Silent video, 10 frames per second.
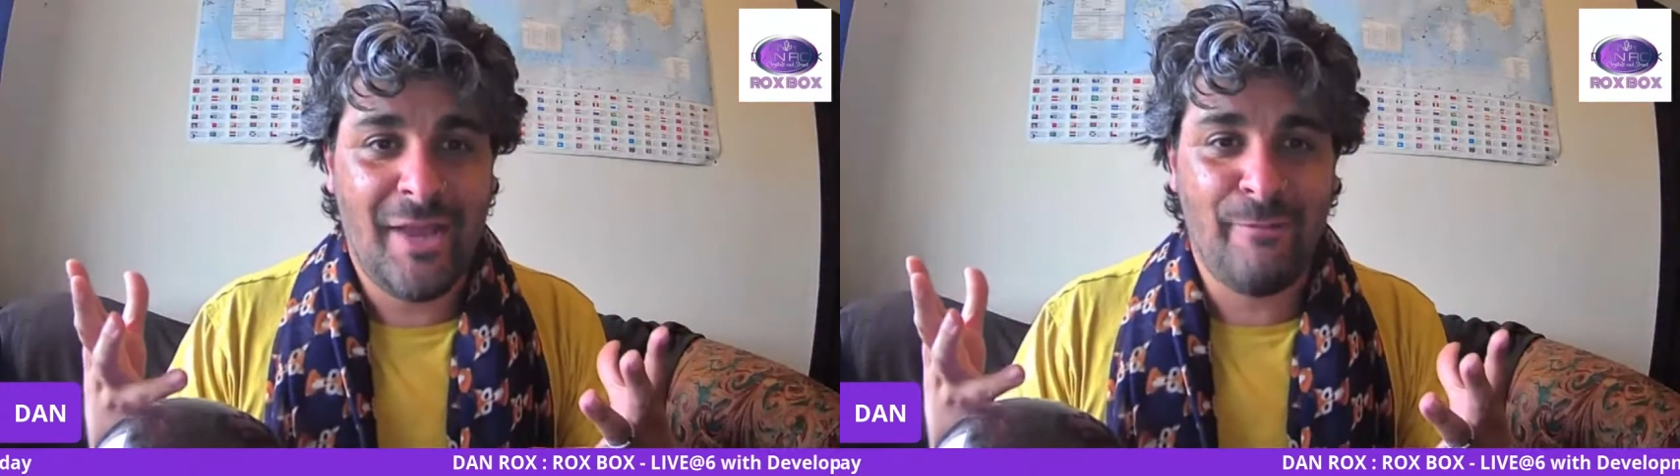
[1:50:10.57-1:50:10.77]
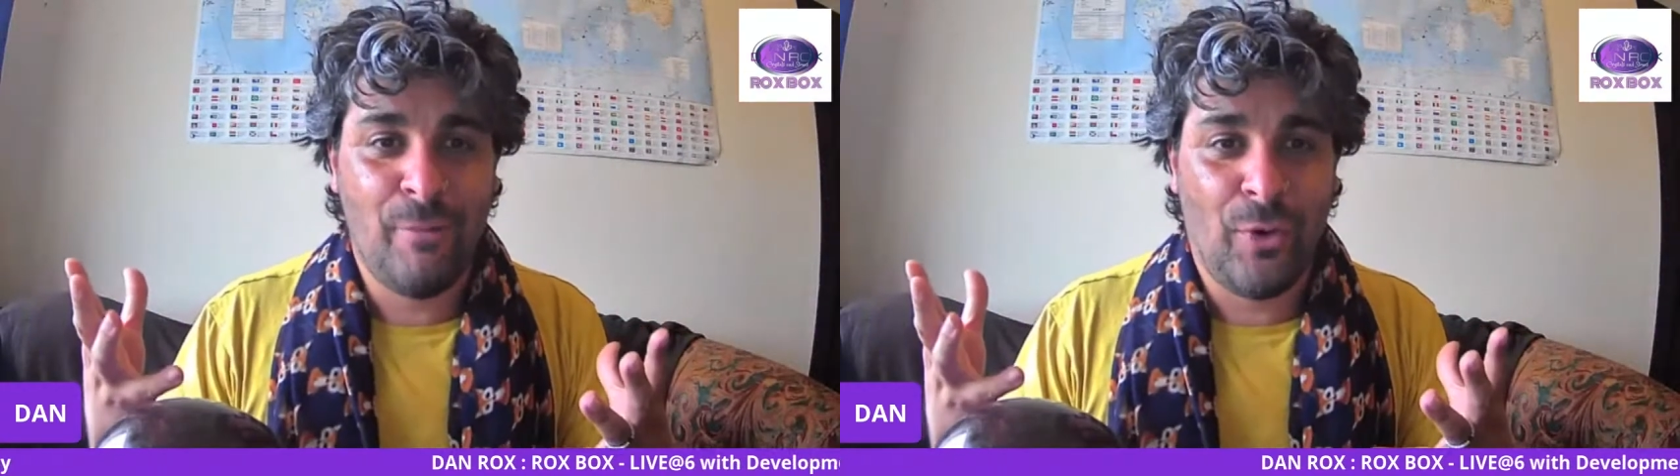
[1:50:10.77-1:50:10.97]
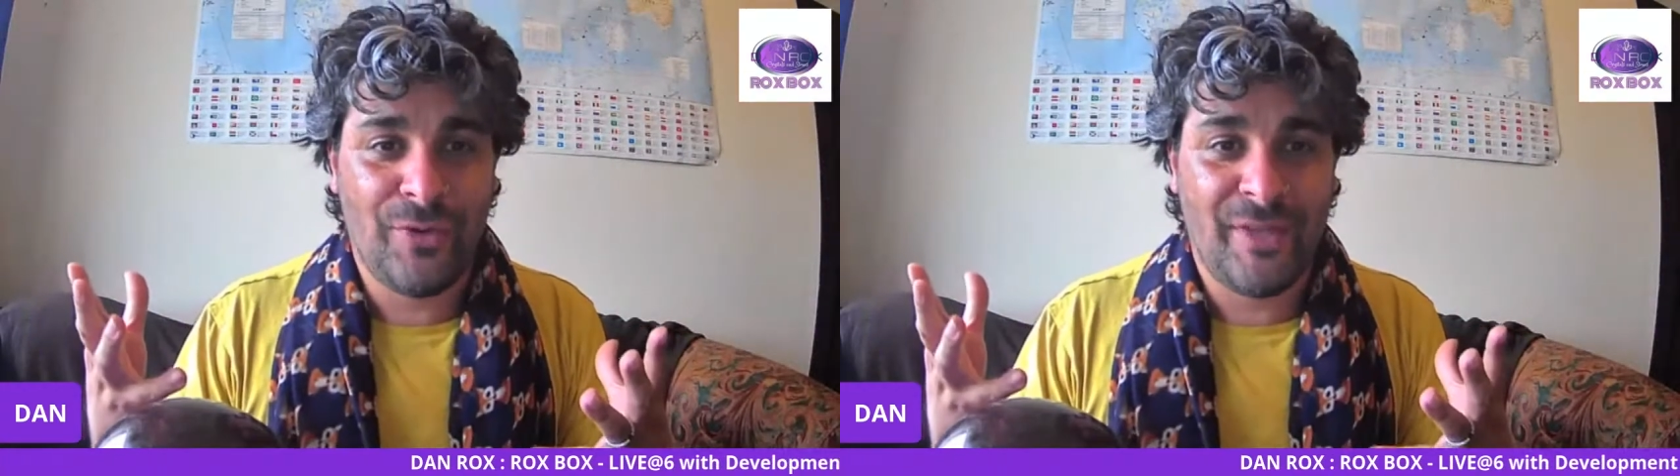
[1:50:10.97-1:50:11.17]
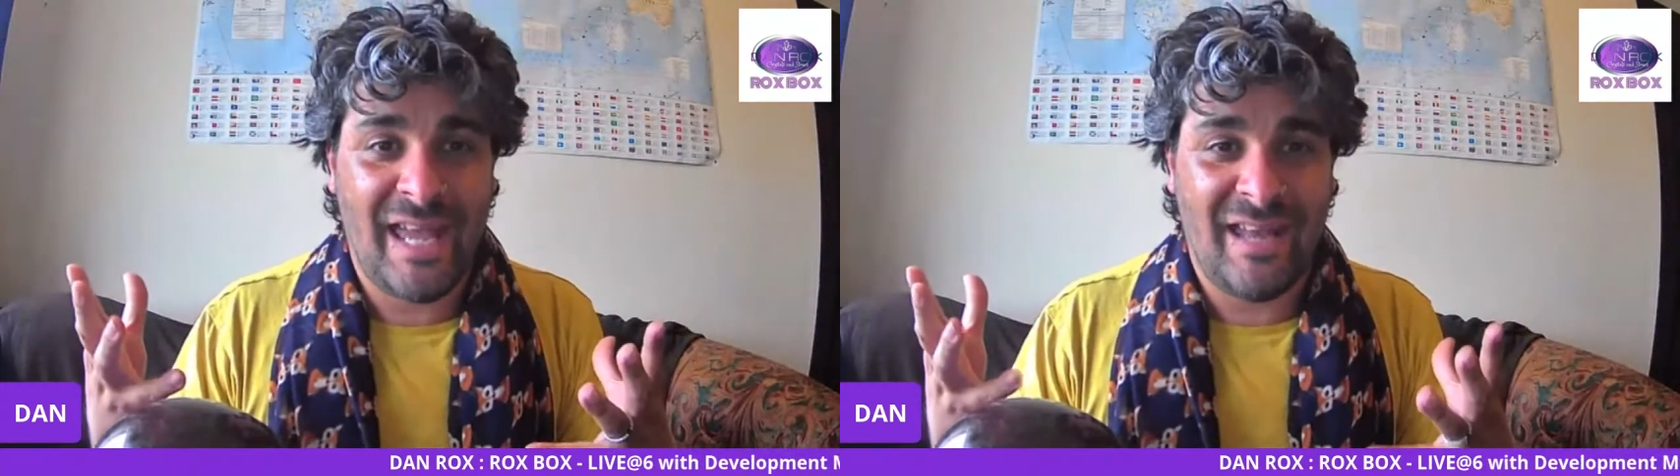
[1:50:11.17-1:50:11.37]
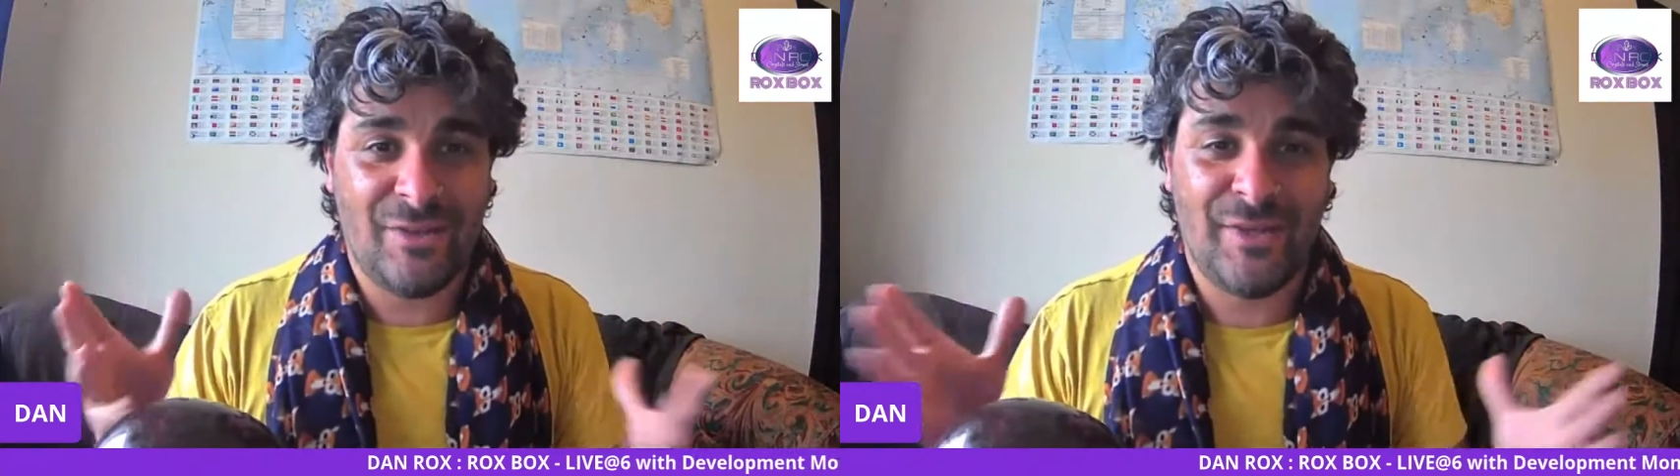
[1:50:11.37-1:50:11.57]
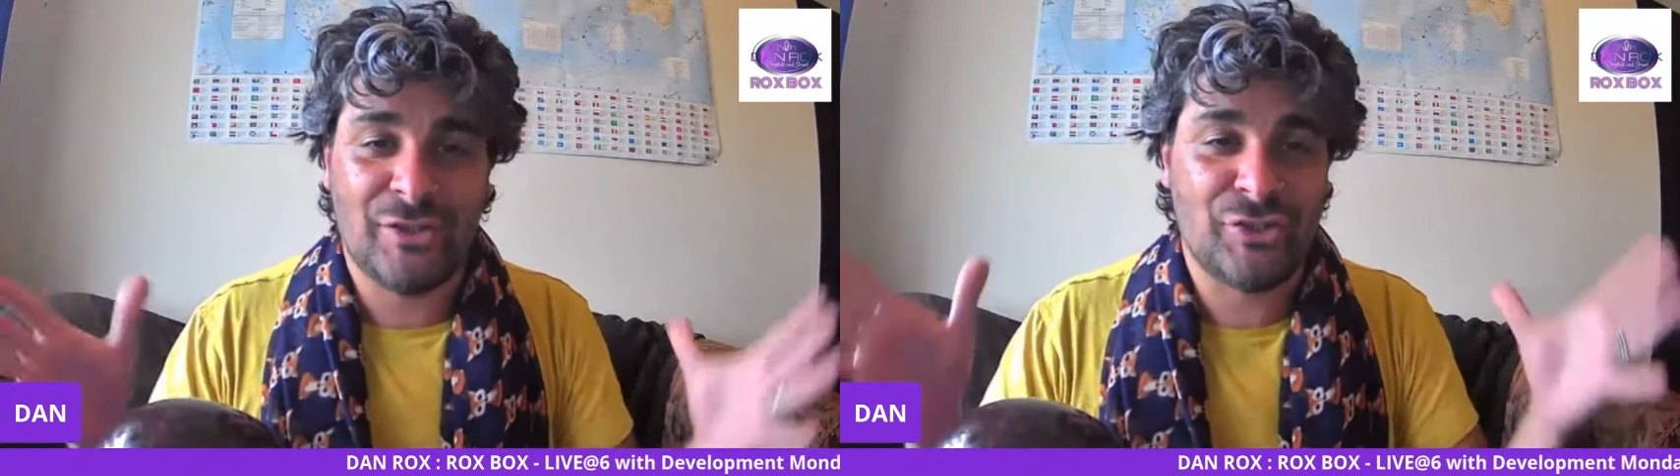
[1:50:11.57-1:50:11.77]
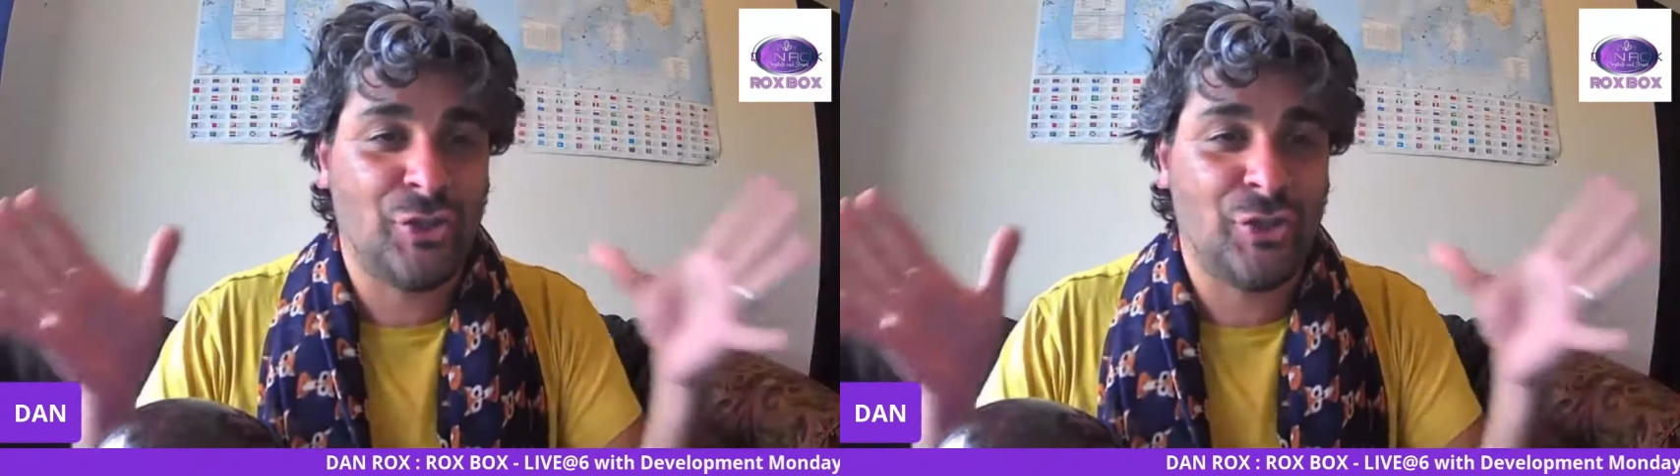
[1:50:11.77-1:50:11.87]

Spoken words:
if more than anything.